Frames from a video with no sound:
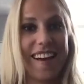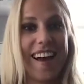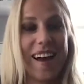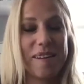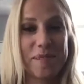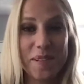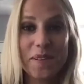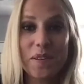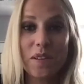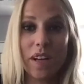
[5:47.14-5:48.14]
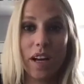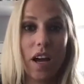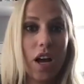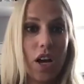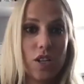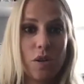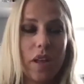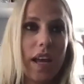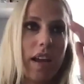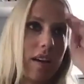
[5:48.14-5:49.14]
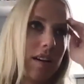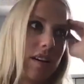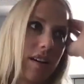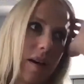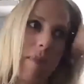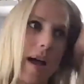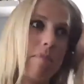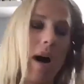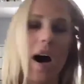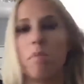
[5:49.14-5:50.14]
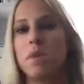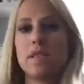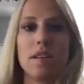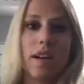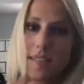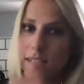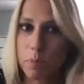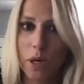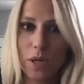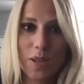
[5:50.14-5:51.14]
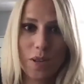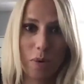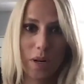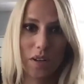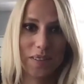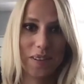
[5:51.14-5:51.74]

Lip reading: Absolutely. So like my mom is the nicest person in the world.